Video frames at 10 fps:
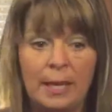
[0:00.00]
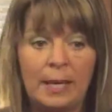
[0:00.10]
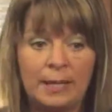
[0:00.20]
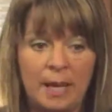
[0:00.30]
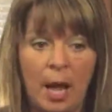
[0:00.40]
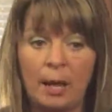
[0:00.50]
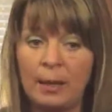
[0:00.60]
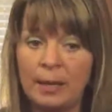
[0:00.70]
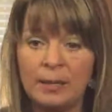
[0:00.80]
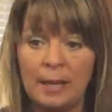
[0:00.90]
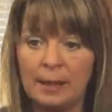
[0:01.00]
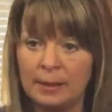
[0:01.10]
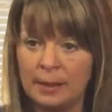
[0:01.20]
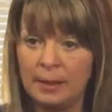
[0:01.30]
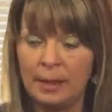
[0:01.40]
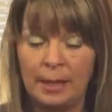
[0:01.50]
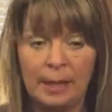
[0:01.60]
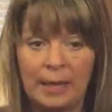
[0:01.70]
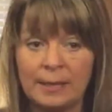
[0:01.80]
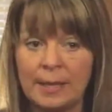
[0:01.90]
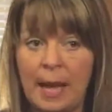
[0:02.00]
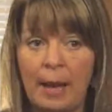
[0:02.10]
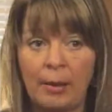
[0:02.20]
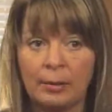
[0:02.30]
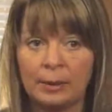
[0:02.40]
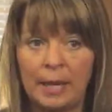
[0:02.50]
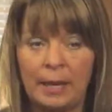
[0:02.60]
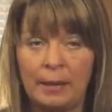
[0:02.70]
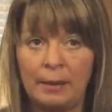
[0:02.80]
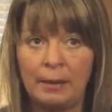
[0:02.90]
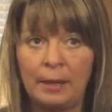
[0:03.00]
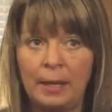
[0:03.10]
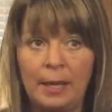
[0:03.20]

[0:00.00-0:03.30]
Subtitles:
He's highly addicted. He gets out and